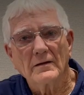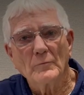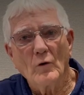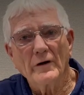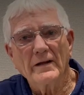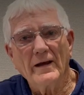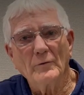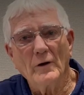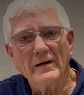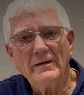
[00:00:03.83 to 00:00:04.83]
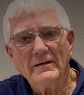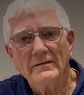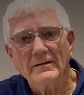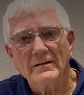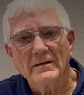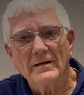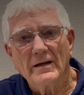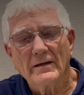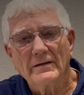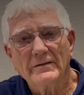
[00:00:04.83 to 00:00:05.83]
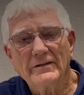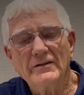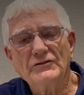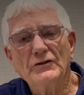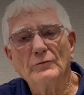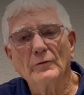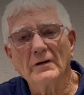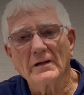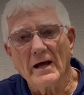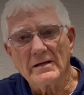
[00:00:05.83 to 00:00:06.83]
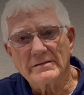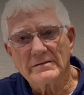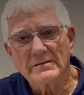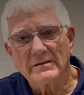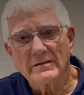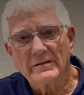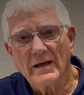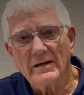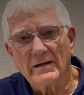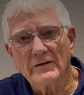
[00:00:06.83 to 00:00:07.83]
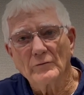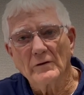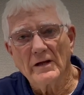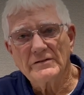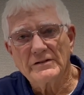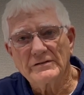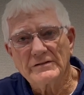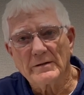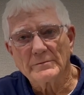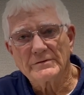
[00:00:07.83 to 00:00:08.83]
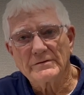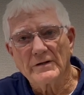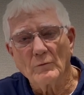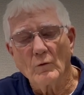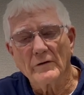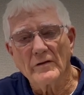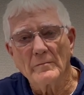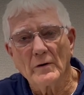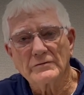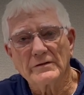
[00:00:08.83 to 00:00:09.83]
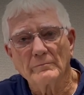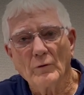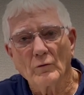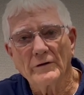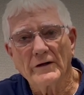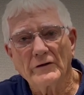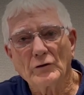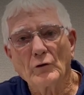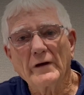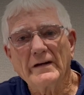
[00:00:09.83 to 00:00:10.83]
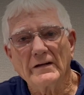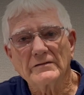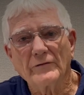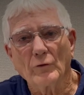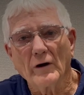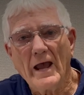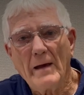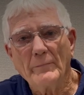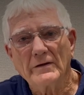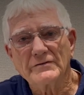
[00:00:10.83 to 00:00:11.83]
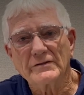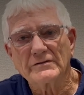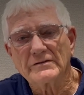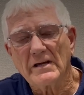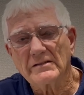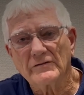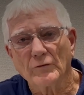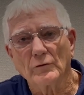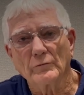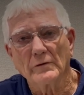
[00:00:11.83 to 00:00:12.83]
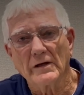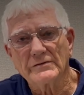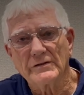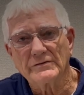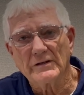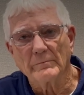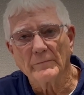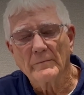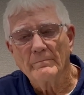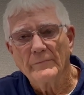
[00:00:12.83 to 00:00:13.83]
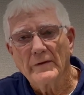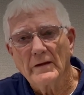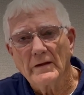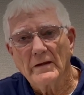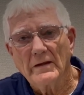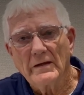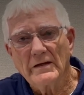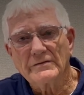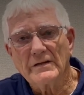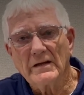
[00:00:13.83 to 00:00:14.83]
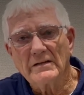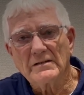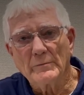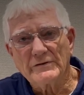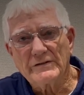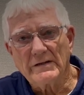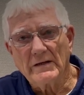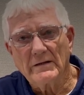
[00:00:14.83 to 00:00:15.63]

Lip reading: Morning, Gateway. Did you realize that in relationships that one of the most important ingredients for a happy and successful relationship is intimacy?